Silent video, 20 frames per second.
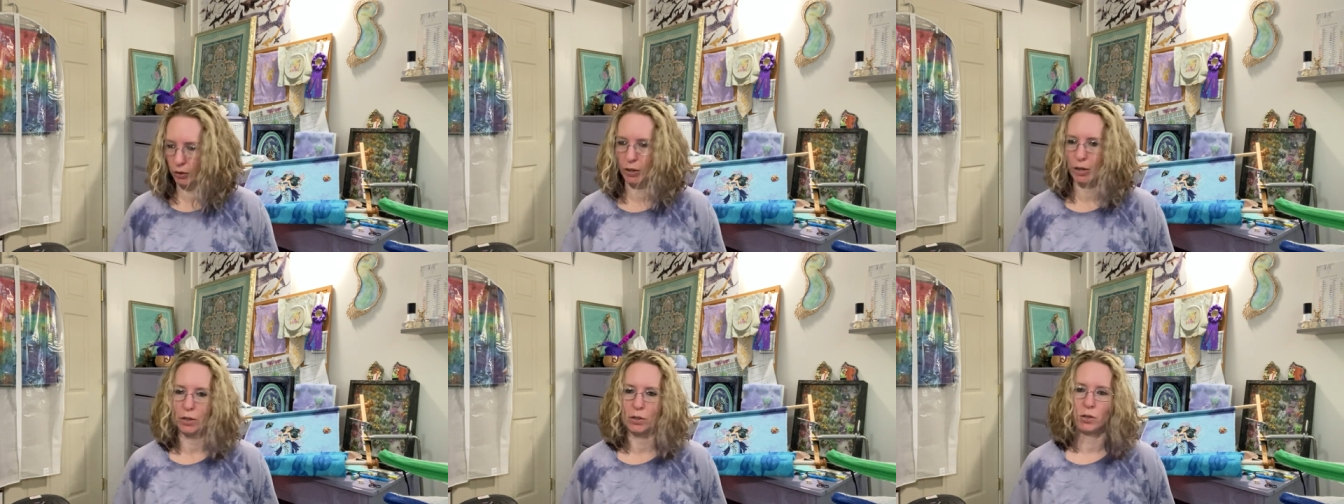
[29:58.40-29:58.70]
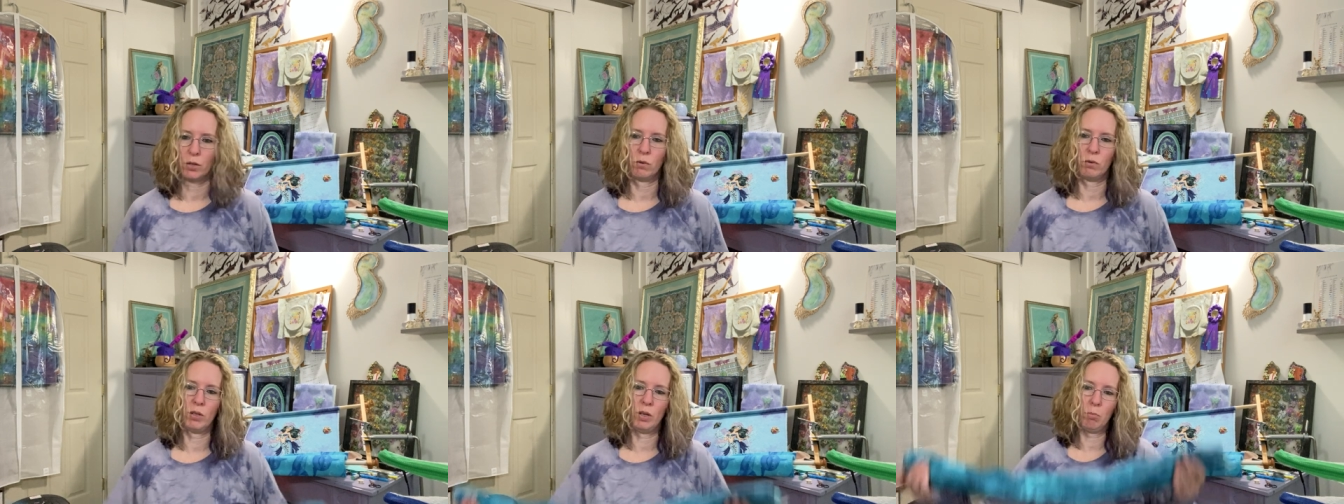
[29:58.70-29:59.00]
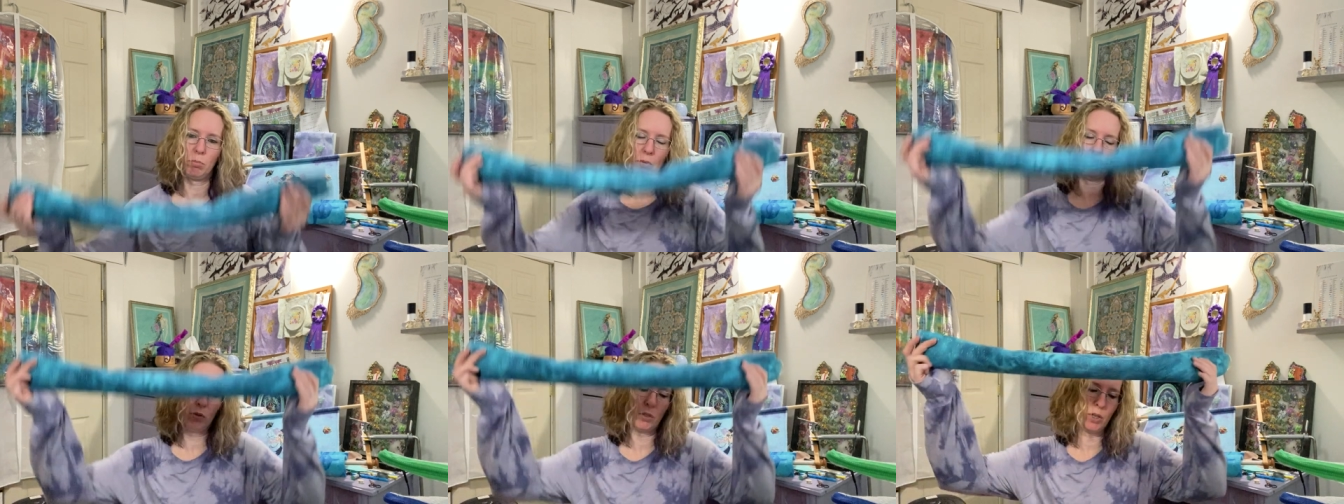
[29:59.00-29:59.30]
okay, so Deep
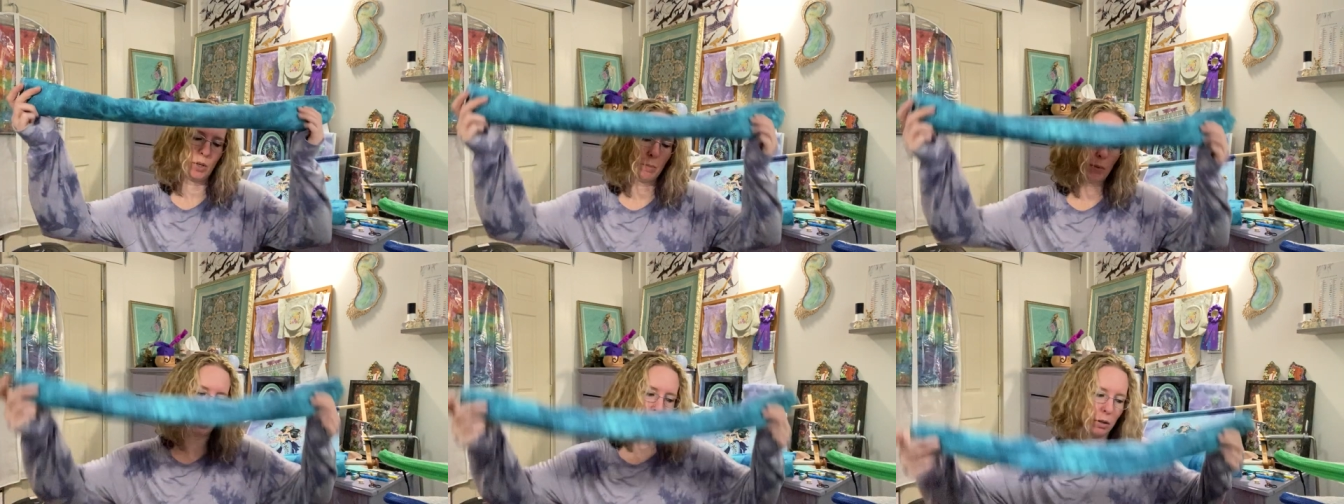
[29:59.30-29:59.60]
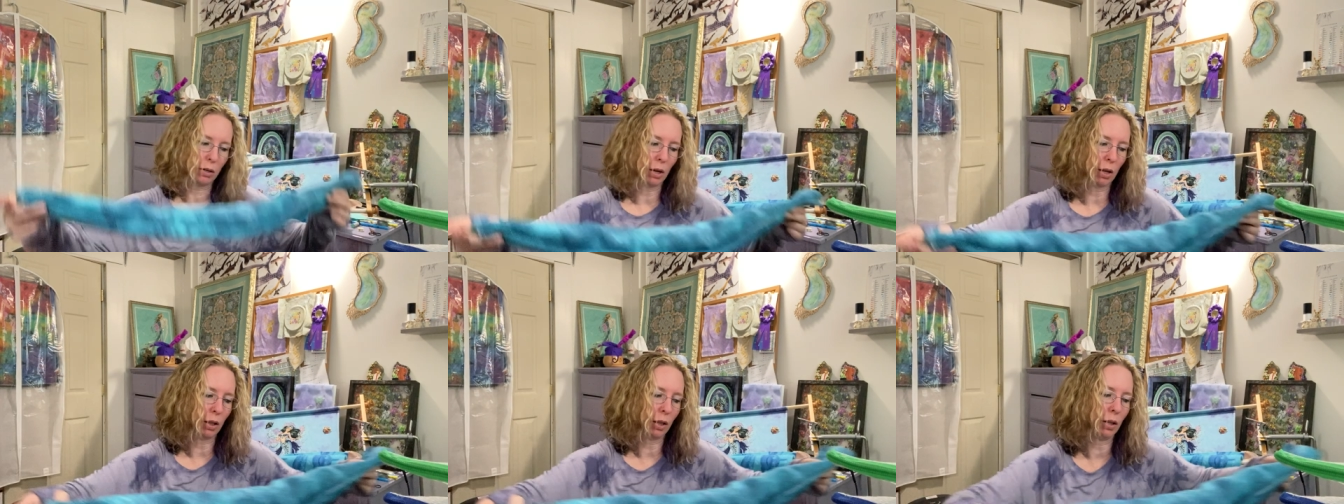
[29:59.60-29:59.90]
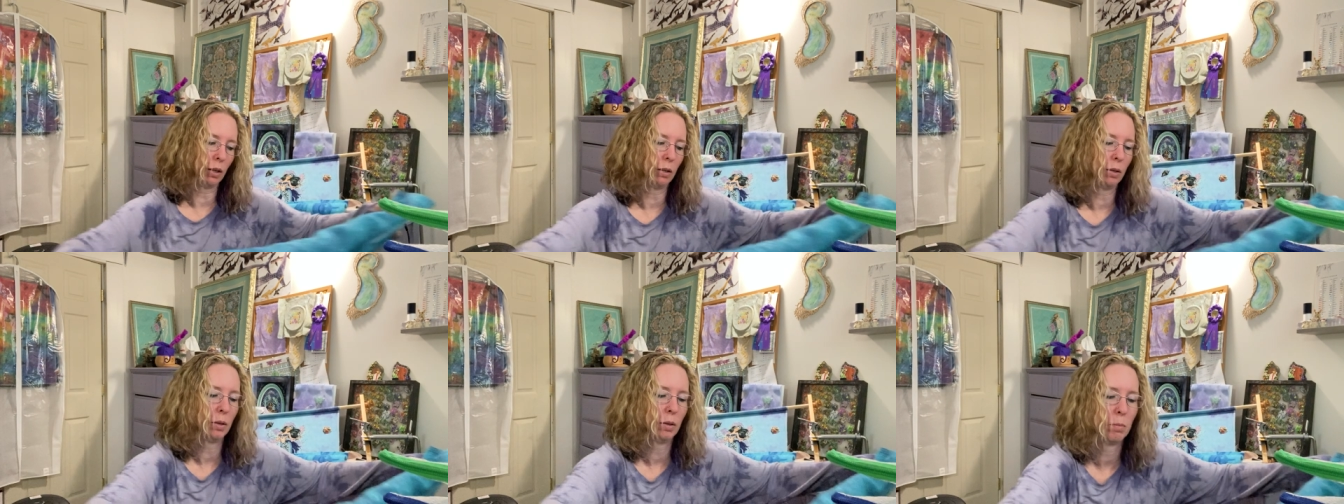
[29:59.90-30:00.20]
Blue Sea
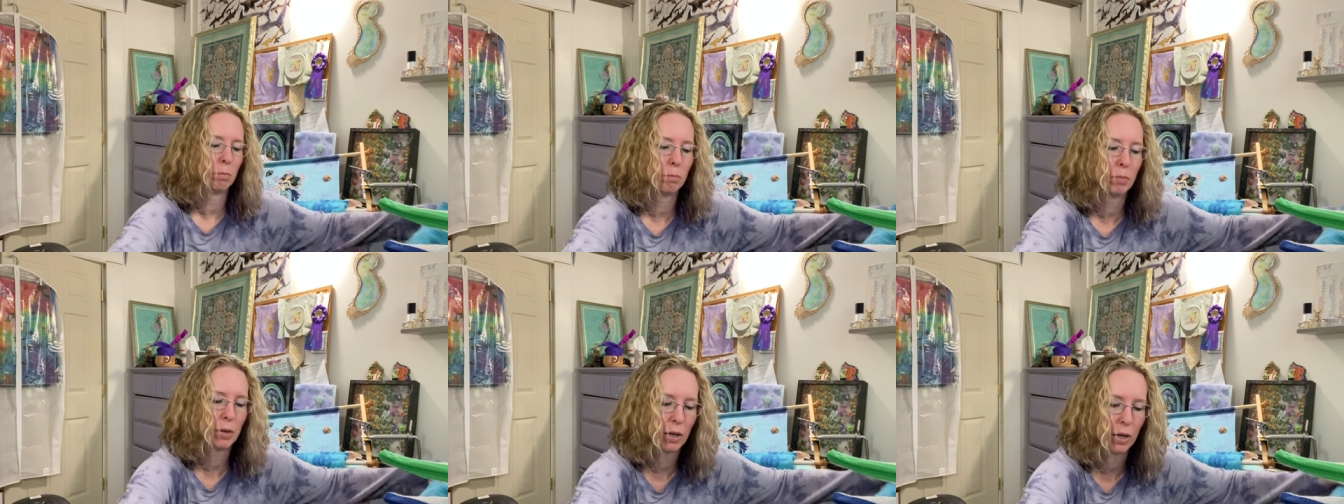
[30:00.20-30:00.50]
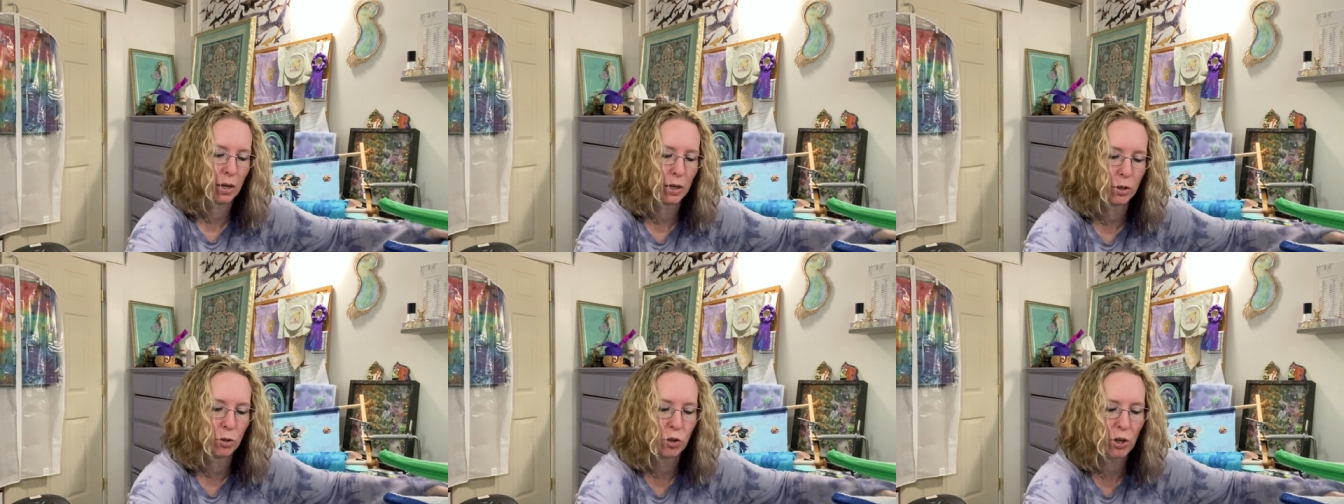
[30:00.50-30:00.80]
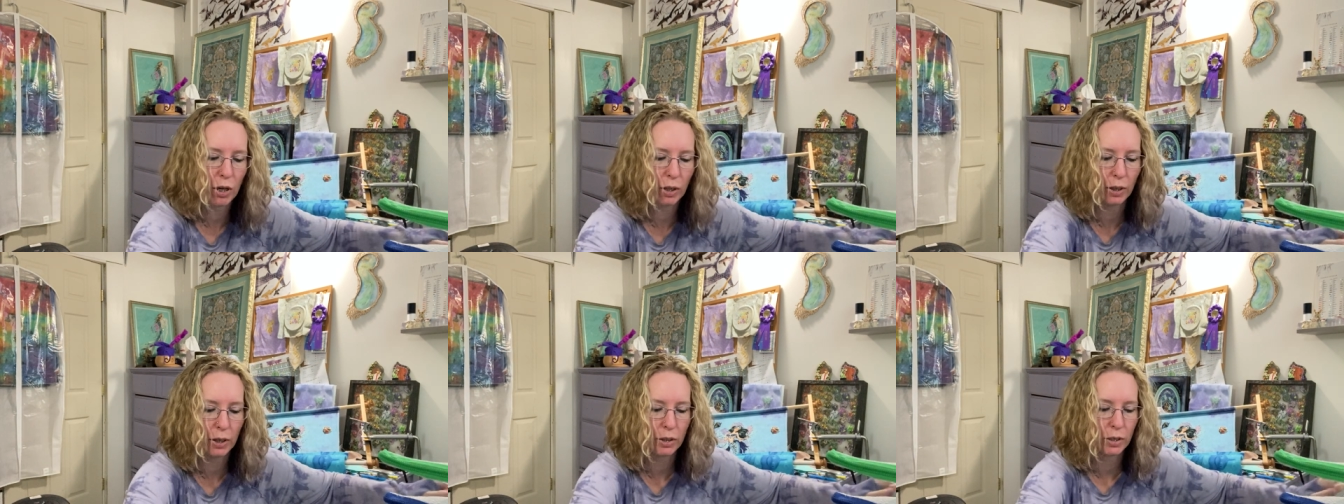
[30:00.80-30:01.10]
Mandala by
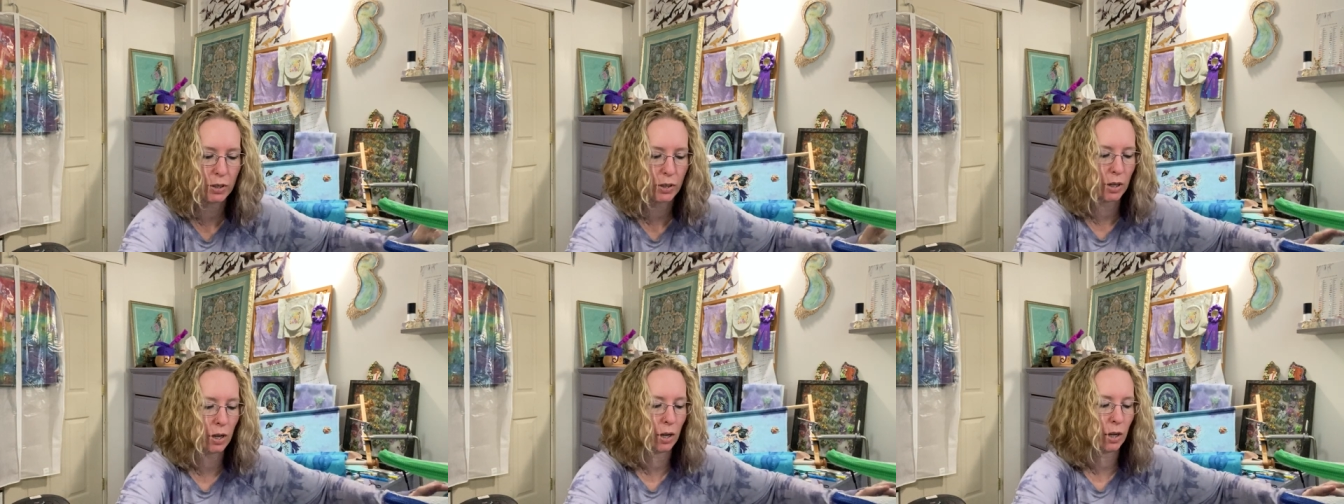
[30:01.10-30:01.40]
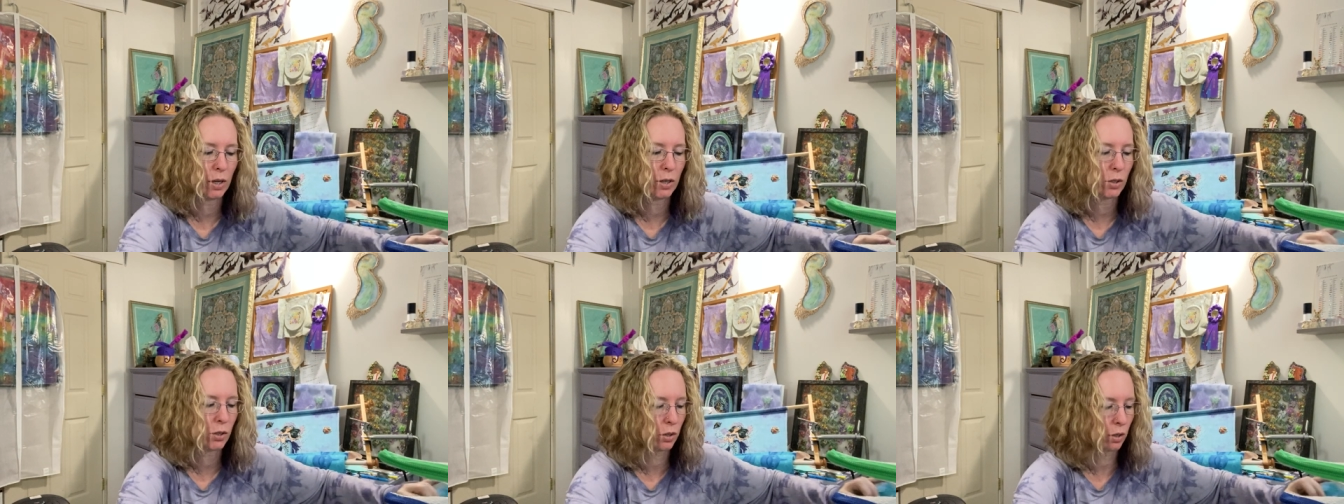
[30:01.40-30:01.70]
Chatelaine Designs